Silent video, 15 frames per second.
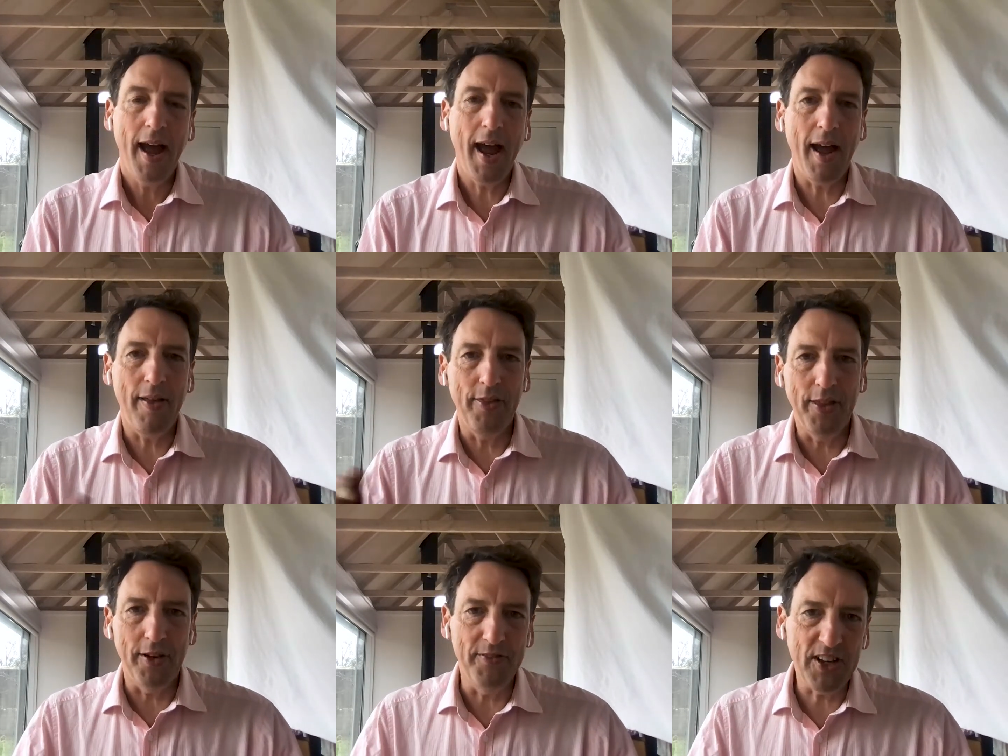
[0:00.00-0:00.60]

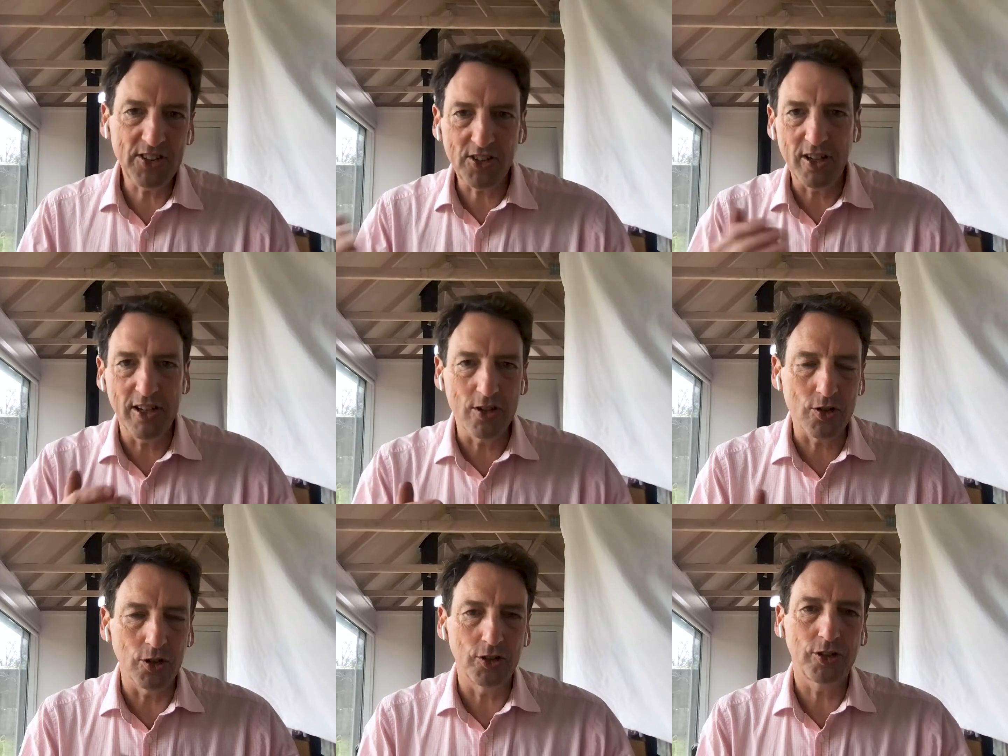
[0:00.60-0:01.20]
And the vested
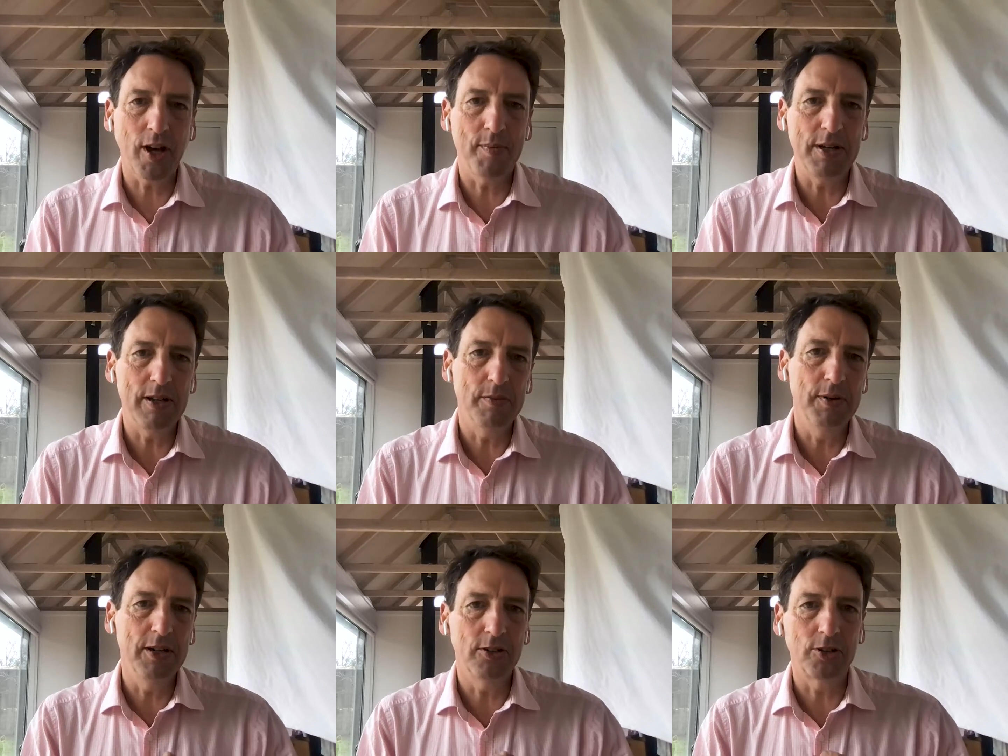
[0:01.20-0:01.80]
interests come into
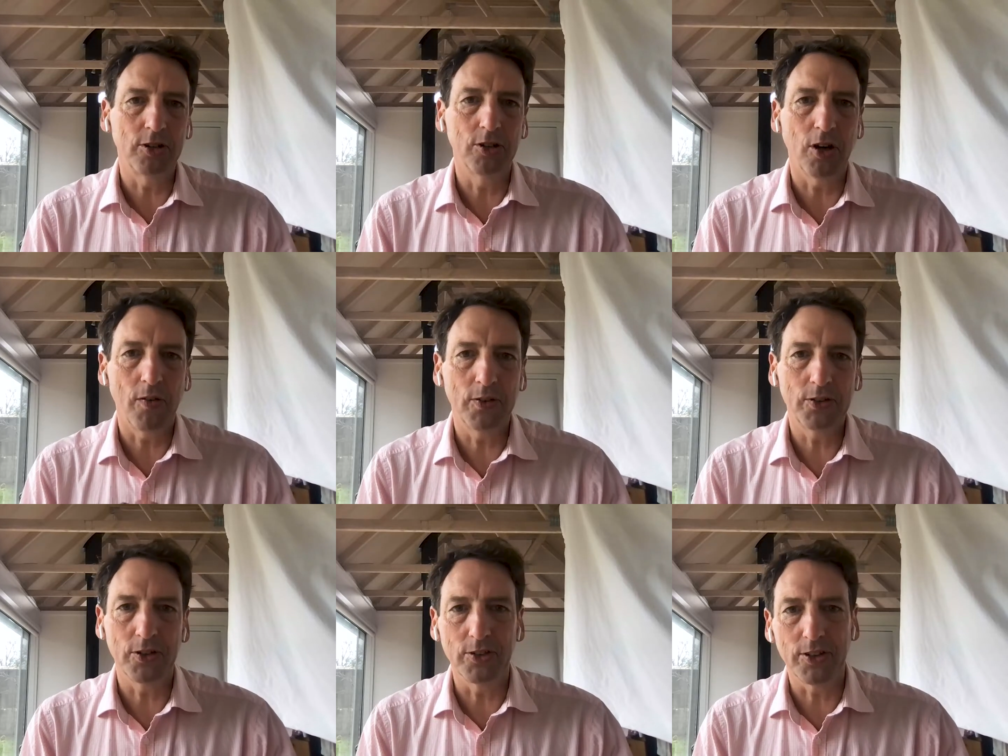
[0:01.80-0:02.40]
the minister's
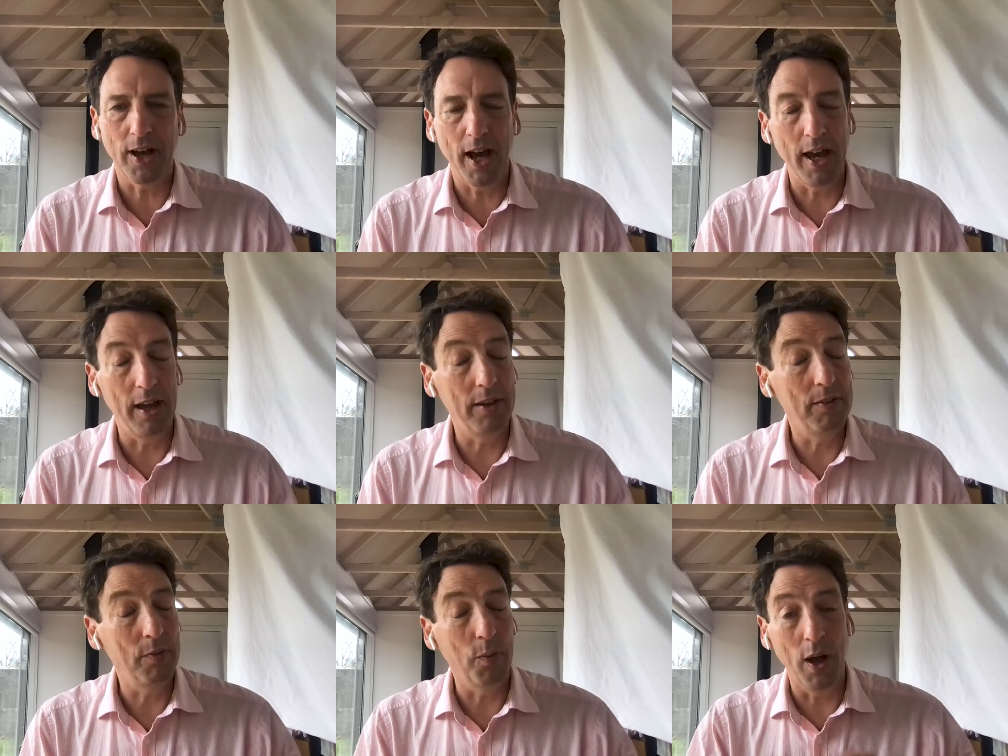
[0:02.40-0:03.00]
office and
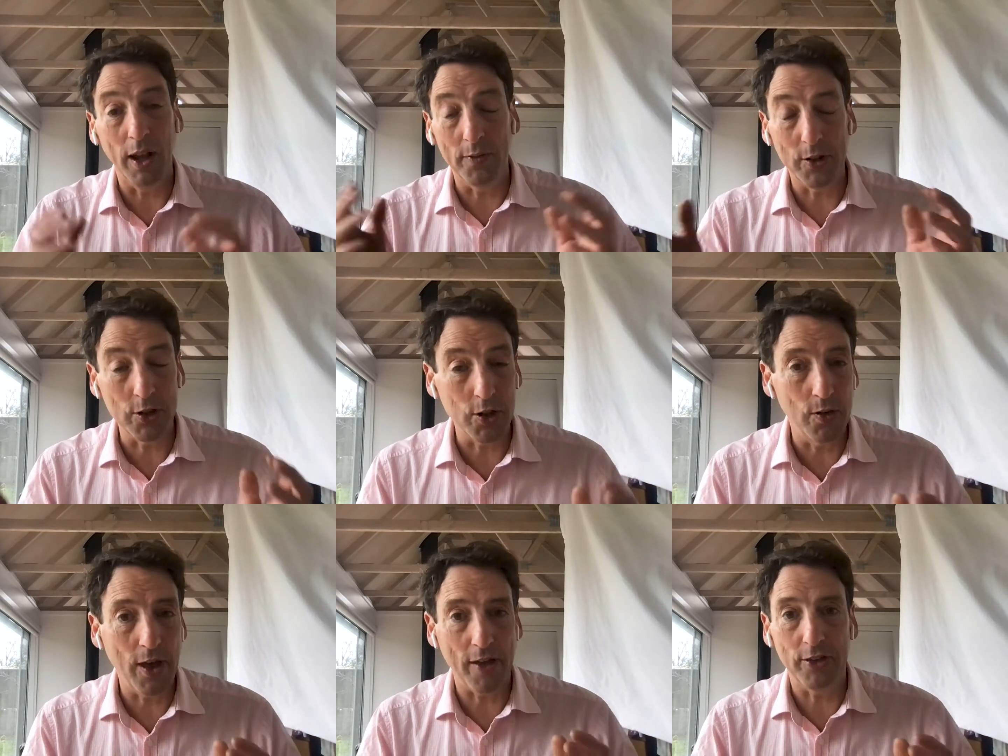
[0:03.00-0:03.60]
say, well, if you
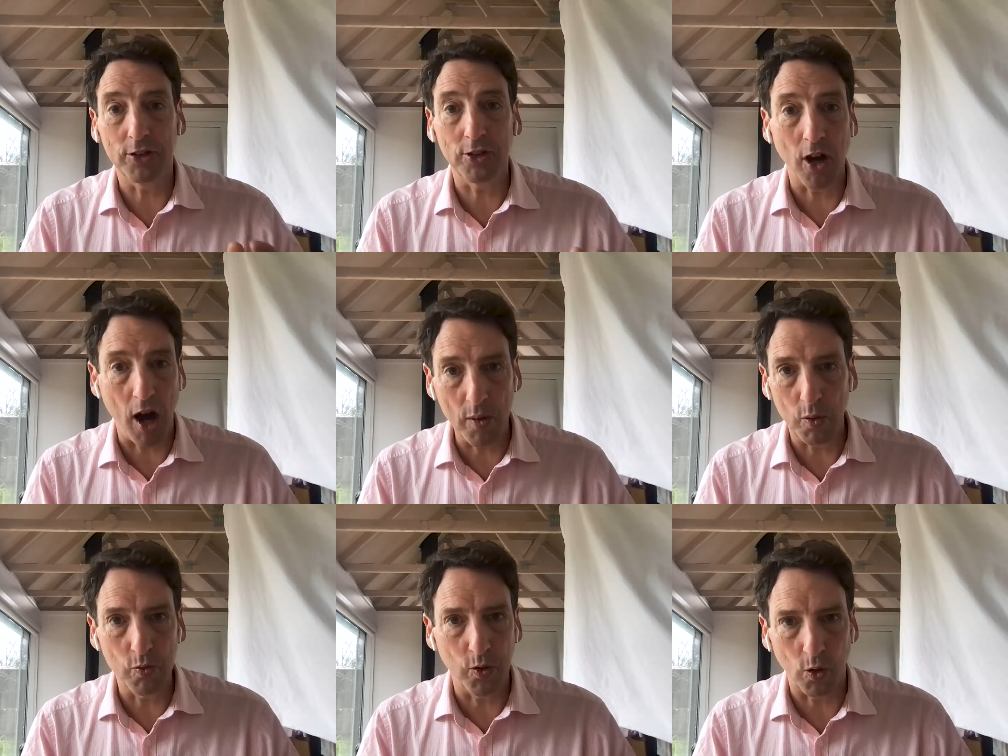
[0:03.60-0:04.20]
do that, the
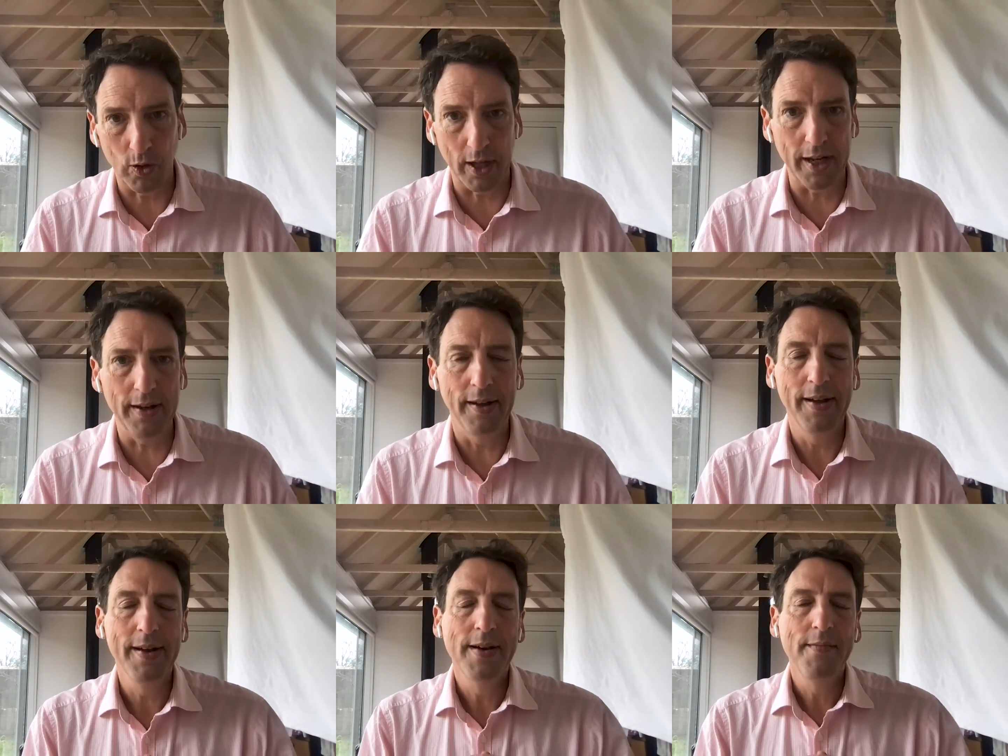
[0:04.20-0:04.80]
sky will fall in.